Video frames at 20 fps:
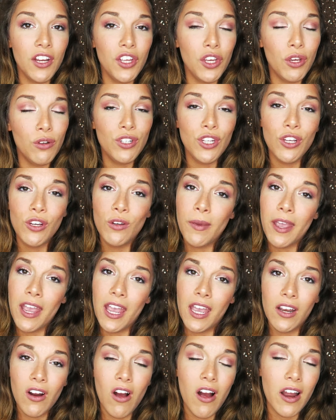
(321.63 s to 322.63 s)
YouTube
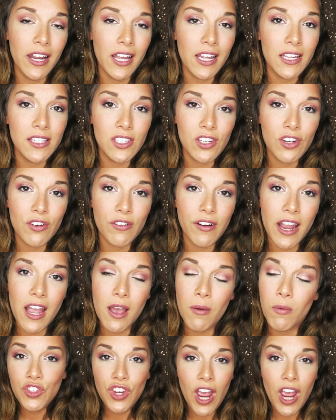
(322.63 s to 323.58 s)
and on Instagram.